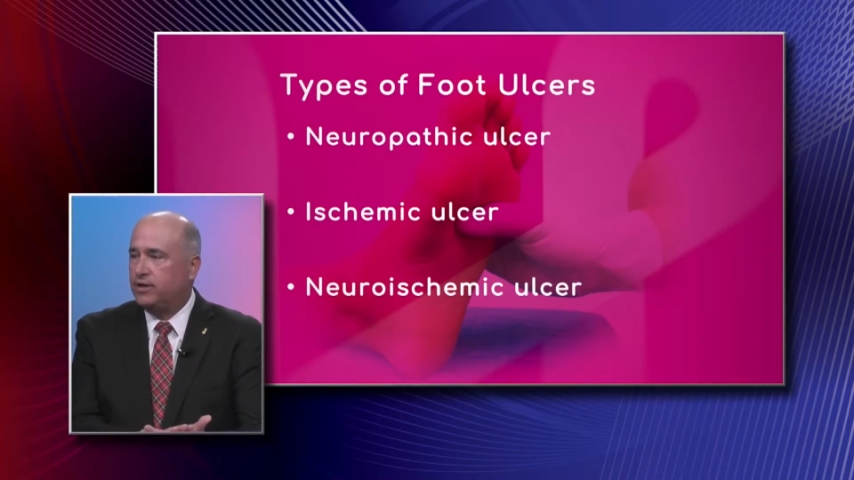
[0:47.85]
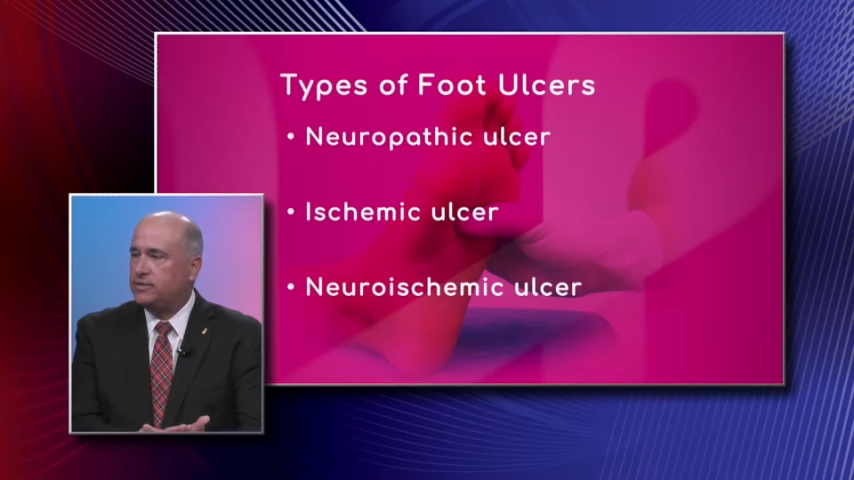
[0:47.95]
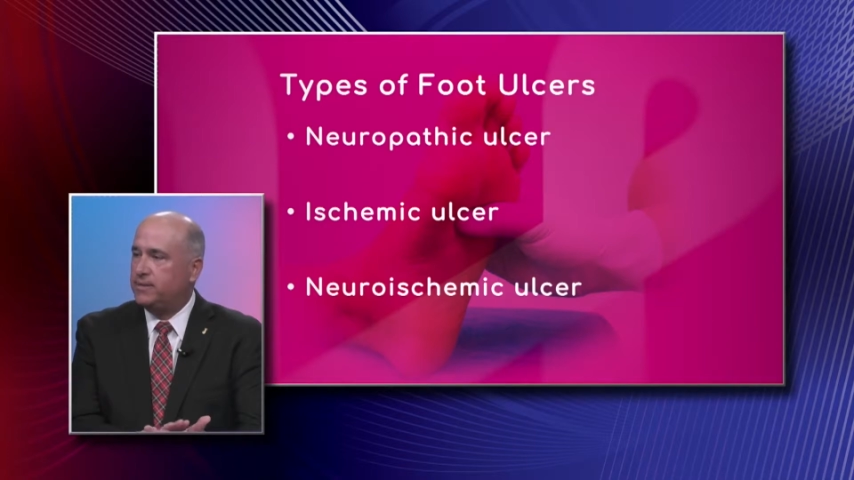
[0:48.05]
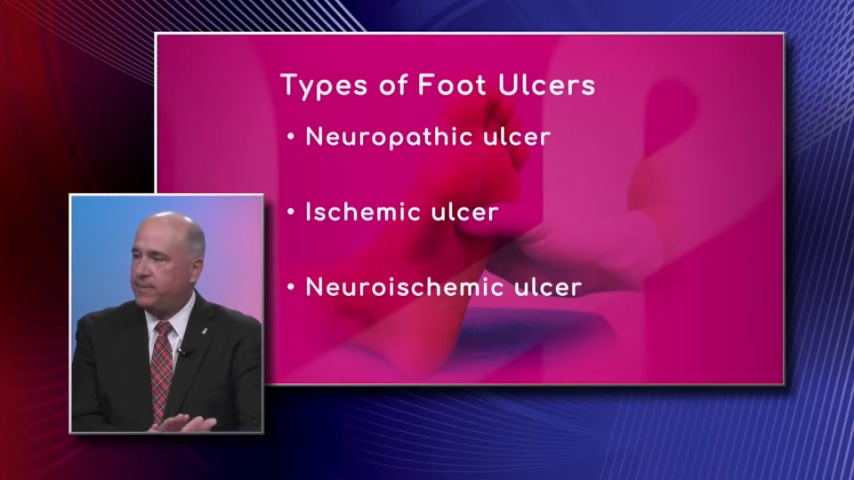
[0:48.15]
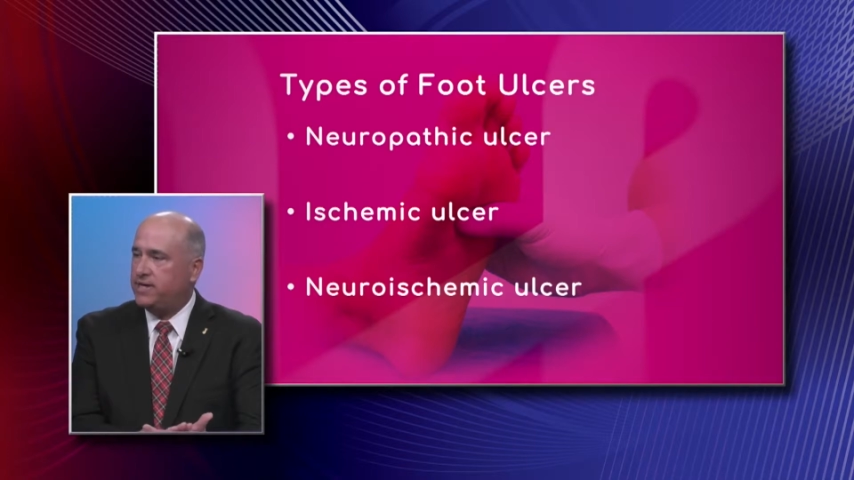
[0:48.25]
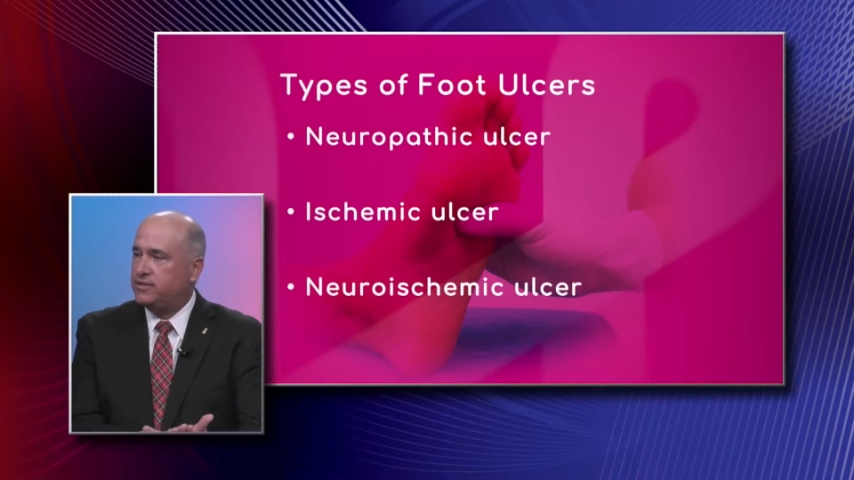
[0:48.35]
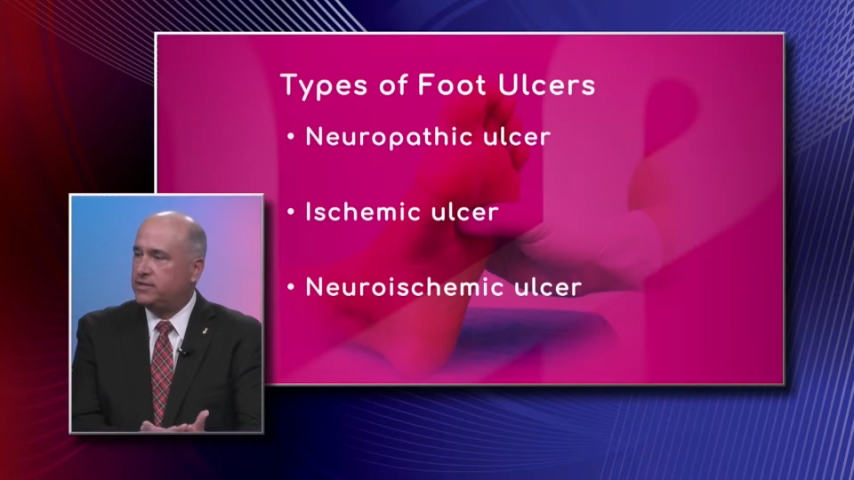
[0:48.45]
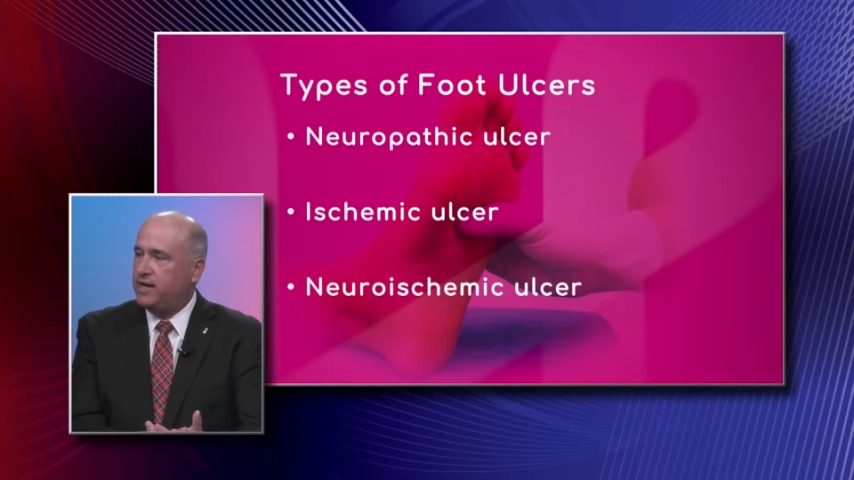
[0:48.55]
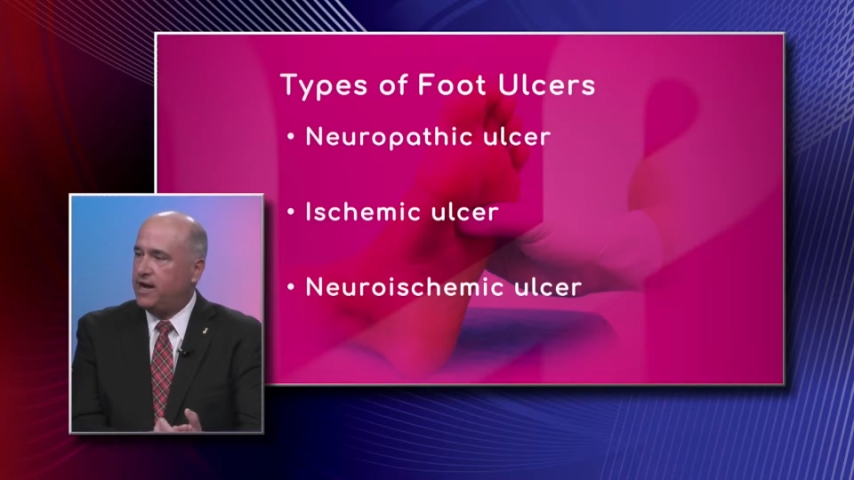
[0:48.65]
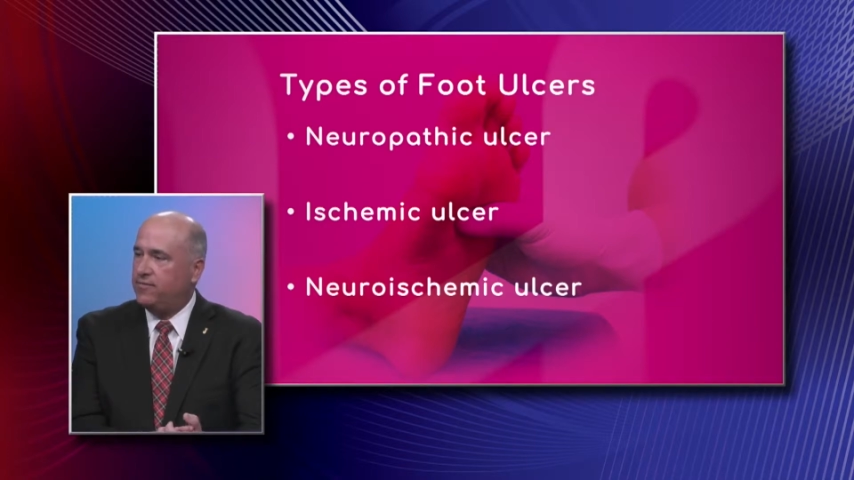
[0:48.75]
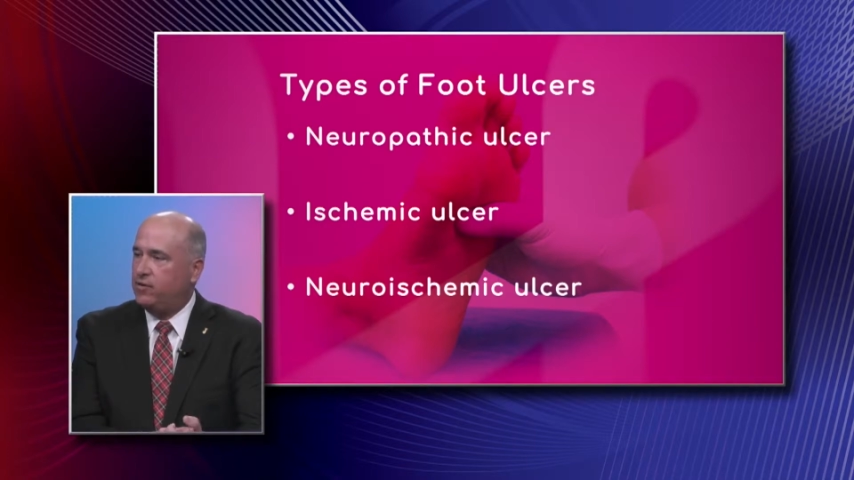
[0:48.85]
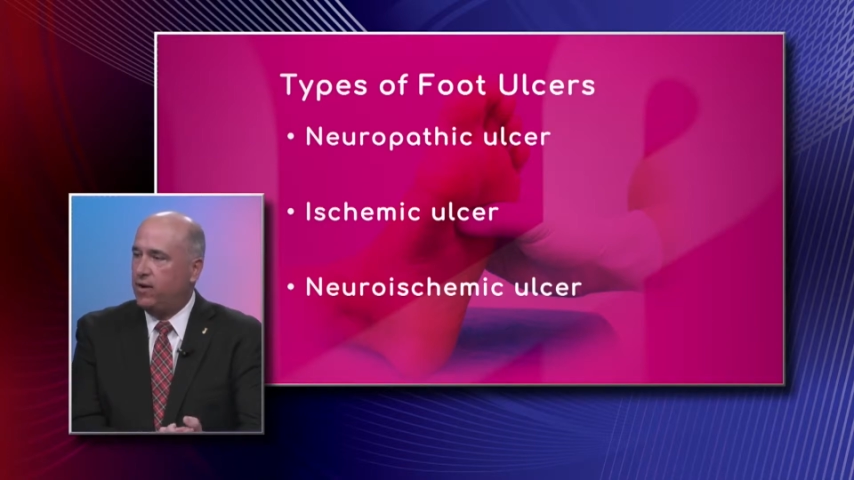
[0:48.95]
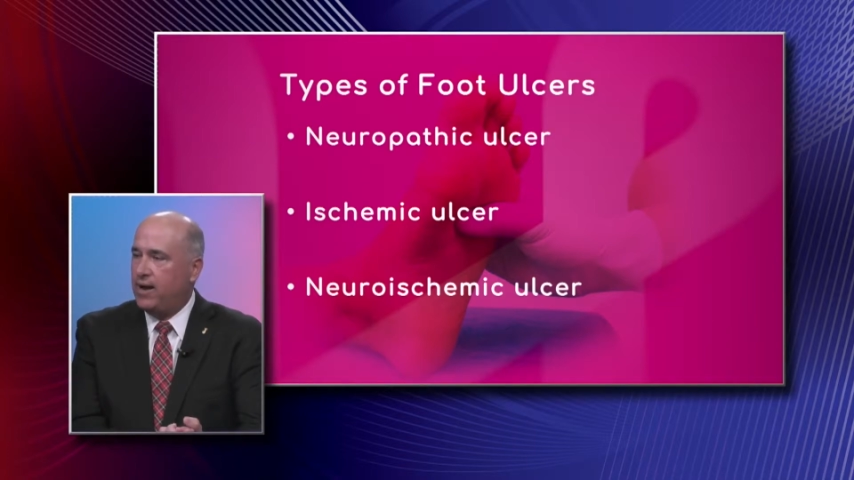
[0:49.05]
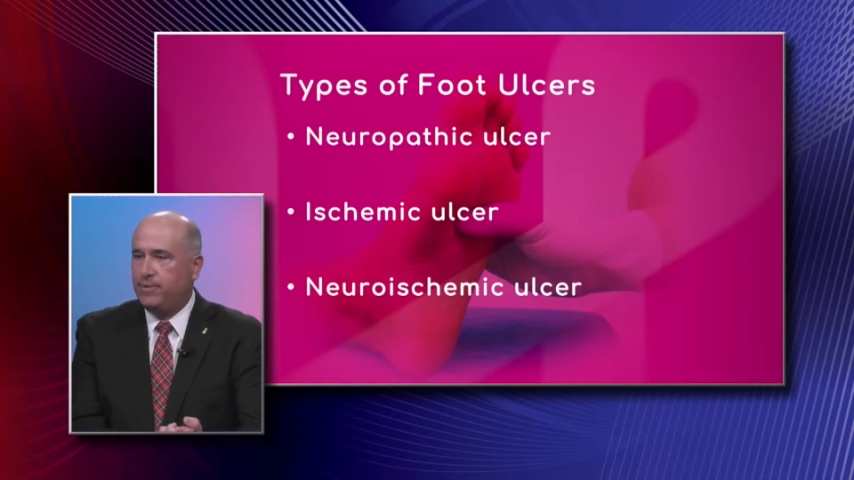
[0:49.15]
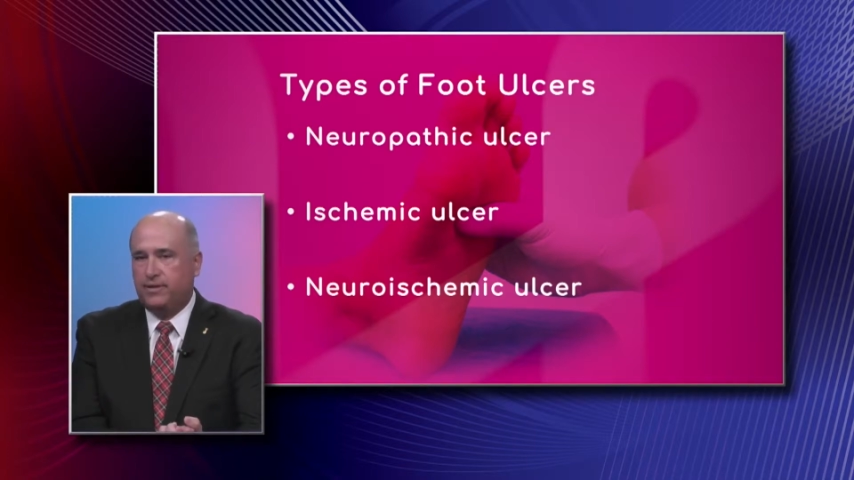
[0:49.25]
is the patients that have
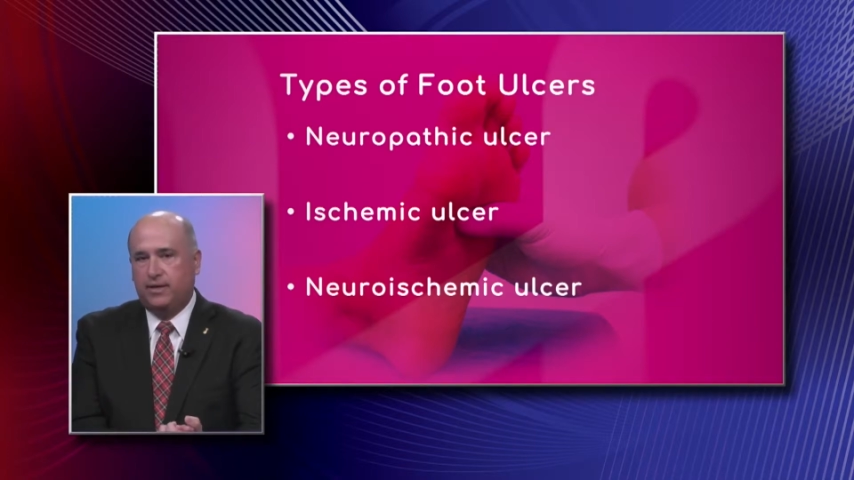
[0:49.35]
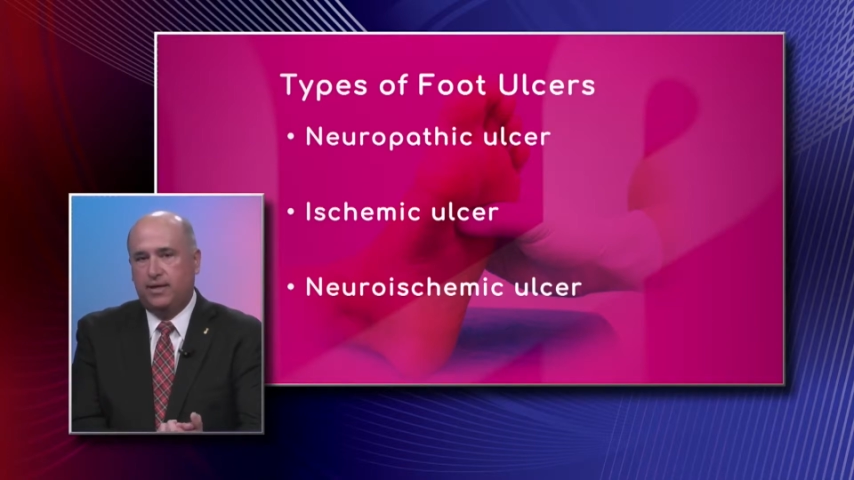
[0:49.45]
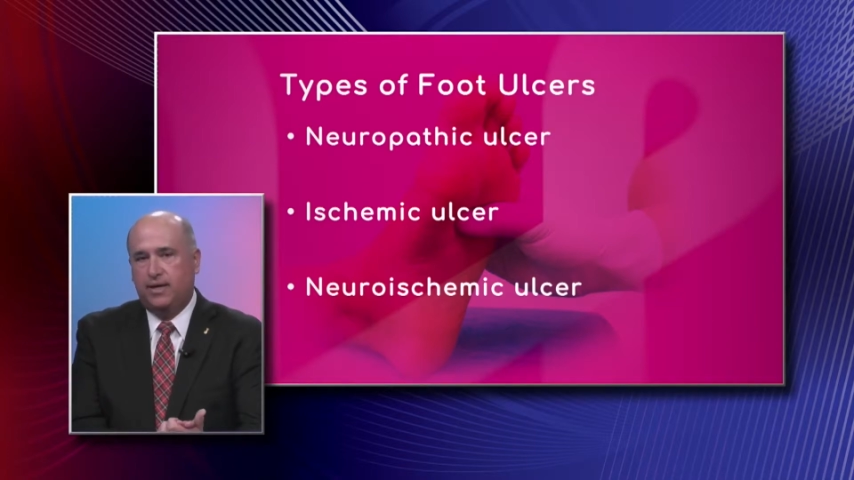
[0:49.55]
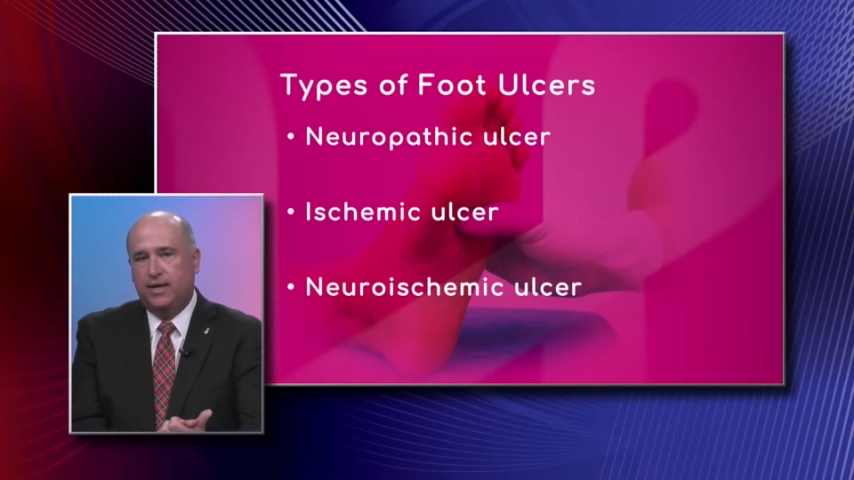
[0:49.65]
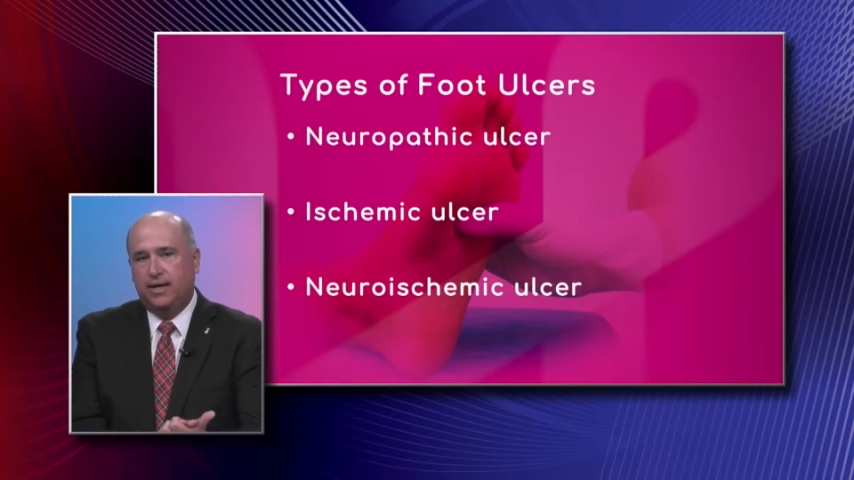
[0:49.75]
neuropathy